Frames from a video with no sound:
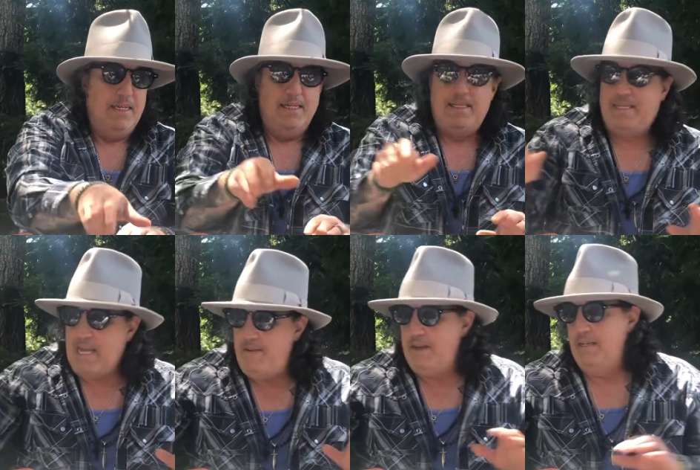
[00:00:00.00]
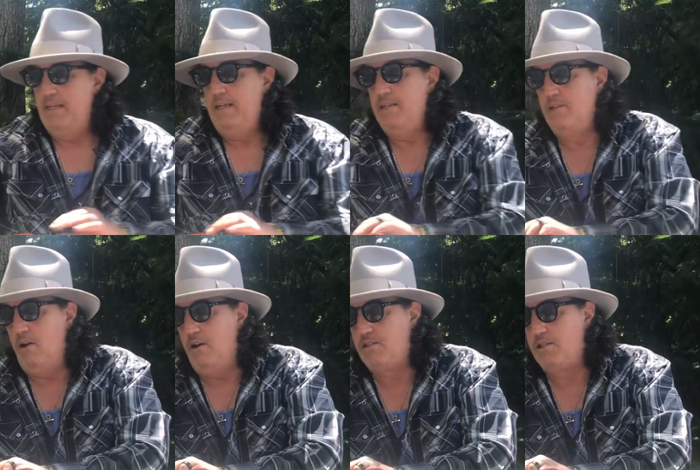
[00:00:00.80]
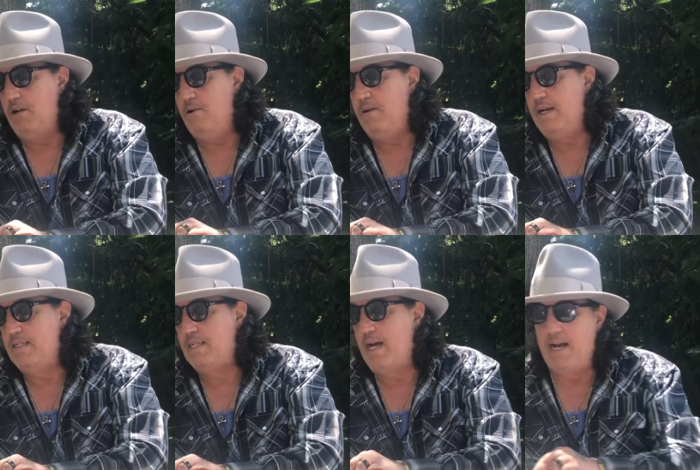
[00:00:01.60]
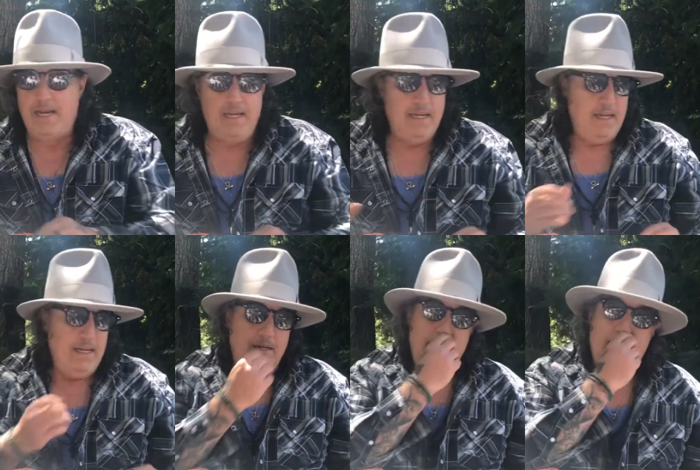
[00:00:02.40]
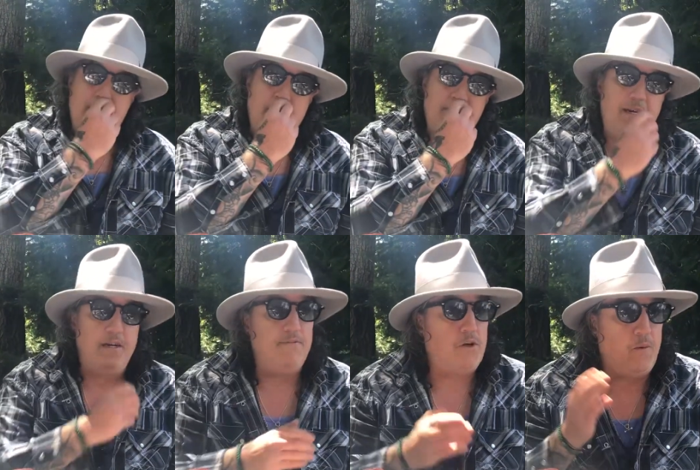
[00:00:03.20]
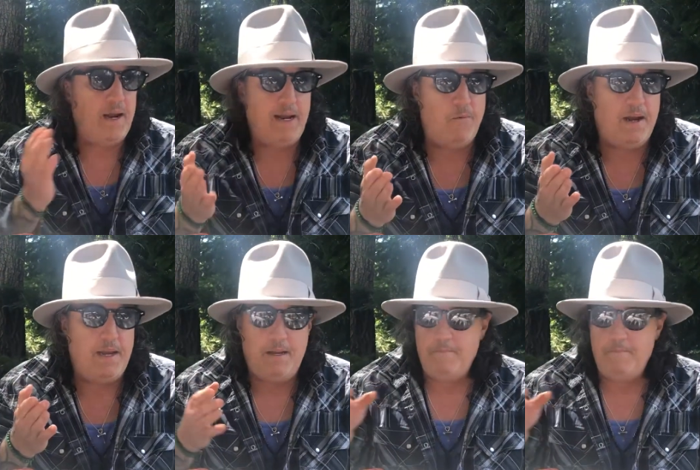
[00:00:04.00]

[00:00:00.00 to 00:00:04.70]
7 is also a tie. You guys ever hear of Granway?